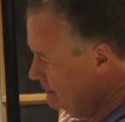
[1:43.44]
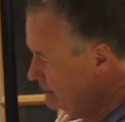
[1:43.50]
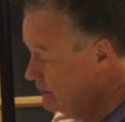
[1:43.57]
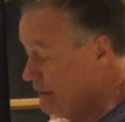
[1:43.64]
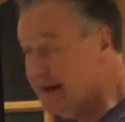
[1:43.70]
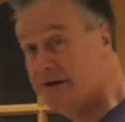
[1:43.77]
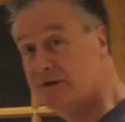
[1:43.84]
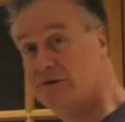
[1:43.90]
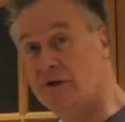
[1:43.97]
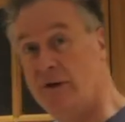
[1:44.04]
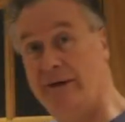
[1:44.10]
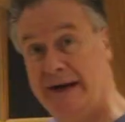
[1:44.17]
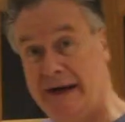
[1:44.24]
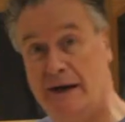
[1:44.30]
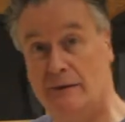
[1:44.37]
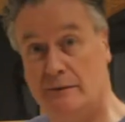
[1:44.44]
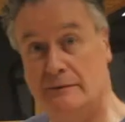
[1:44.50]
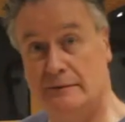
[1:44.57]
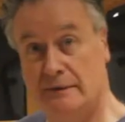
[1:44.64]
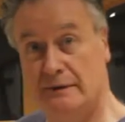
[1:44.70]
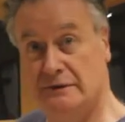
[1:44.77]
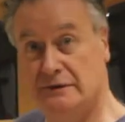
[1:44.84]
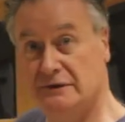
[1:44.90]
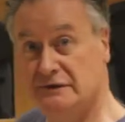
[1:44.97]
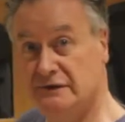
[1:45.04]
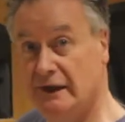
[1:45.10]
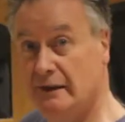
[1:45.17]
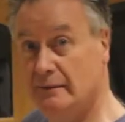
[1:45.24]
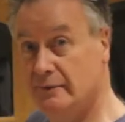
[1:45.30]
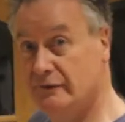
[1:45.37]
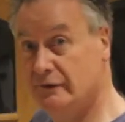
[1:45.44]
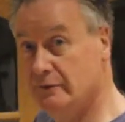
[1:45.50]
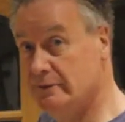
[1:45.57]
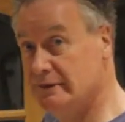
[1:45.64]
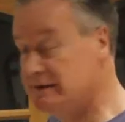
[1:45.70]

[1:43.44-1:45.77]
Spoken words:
We had to throw it out just now before we